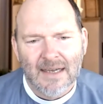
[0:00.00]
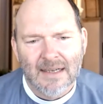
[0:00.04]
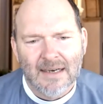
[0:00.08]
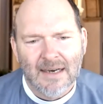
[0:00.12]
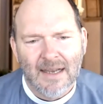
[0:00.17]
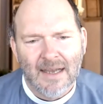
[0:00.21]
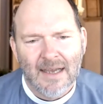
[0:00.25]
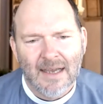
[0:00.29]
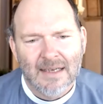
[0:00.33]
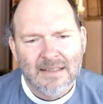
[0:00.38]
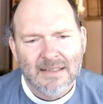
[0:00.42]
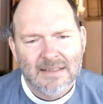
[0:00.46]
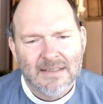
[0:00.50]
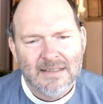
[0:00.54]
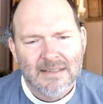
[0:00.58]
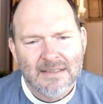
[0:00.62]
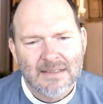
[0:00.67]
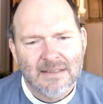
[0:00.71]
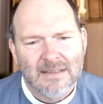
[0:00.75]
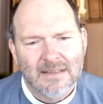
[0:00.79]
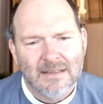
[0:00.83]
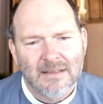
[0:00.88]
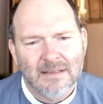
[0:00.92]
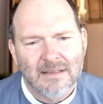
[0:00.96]
that
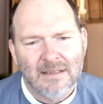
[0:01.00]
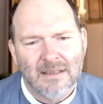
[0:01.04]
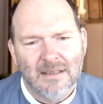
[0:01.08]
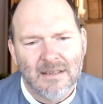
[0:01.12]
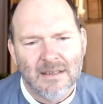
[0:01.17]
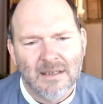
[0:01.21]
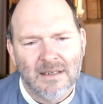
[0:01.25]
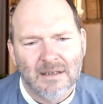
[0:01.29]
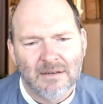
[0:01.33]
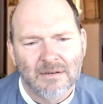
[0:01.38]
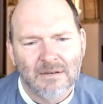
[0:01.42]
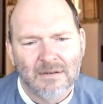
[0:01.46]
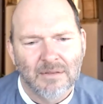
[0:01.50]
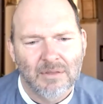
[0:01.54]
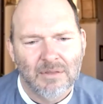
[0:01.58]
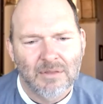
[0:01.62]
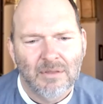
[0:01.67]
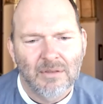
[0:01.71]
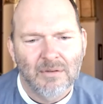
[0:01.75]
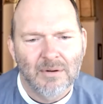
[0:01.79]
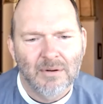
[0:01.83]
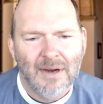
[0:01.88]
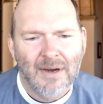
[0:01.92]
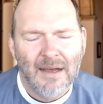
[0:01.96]
has, you
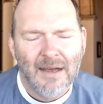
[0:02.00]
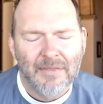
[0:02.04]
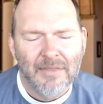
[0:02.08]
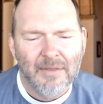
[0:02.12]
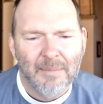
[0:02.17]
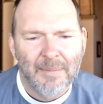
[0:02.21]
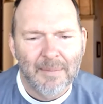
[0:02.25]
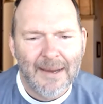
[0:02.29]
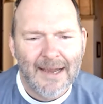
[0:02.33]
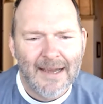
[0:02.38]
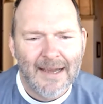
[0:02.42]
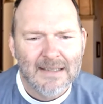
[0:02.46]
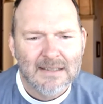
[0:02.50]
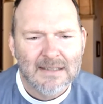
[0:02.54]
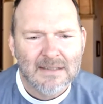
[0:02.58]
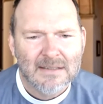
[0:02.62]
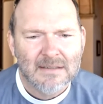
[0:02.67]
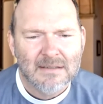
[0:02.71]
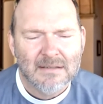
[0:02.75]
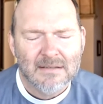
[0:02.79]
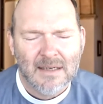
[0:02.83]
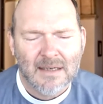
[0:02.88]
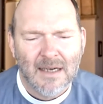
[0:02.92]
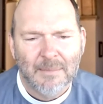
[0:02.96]
know, throughout the
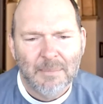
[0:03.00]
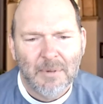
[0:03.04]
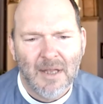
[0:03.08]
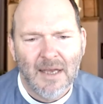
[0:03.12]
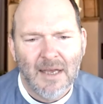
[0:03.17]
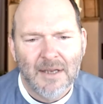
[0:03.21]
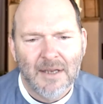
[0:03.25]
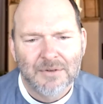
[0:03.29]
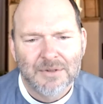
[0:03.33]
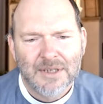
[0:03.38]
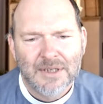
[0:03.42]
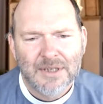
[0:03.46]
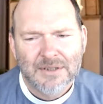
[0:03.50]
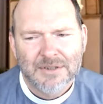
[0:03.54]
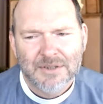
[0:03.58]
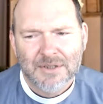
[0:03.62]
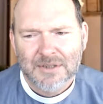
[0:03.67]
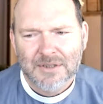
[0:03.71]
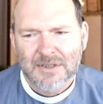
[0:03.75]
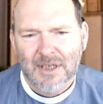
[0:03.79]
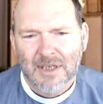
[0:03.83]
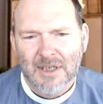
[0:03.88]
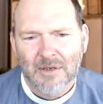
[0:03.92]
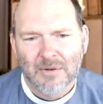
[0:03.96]
vast couple of hundred
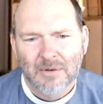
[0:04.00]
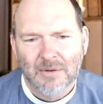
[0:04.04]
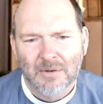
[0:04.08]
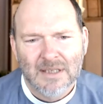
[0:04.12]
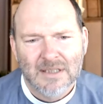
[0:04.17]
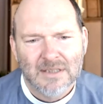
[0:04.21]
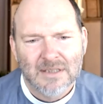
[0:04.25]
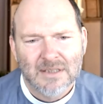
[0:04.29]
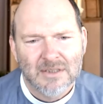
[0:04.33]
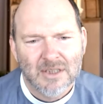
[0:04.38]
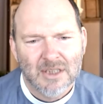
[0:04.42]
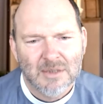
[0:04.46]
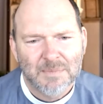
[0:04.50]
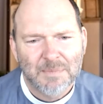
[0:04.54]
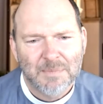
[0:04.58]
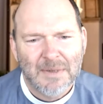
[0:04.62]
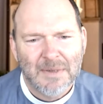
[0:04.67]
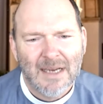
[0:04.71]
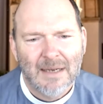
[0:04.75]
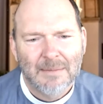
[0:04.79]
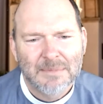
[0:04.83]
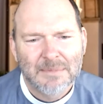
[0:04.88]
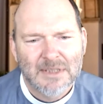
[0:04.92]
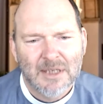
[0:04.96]
years or so, it's
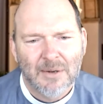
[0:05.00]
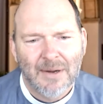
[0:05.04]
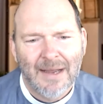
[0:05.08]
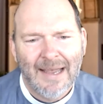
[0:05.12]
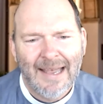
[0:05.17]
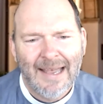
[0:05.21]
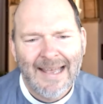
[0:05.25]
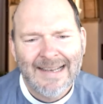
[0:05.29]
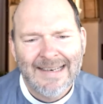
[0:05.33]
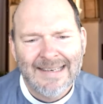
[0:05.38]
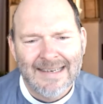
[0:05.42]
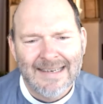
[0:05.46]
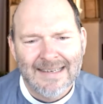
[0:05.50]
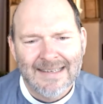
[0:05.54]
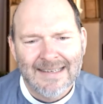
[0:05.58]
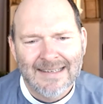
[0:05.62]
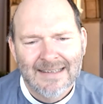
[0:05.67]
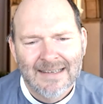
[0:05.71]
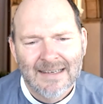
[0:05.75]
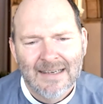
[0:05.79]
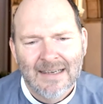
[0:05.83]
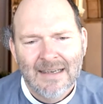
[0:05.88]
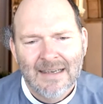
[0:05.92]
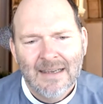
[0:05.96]
just become so
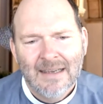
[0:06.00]
heavy.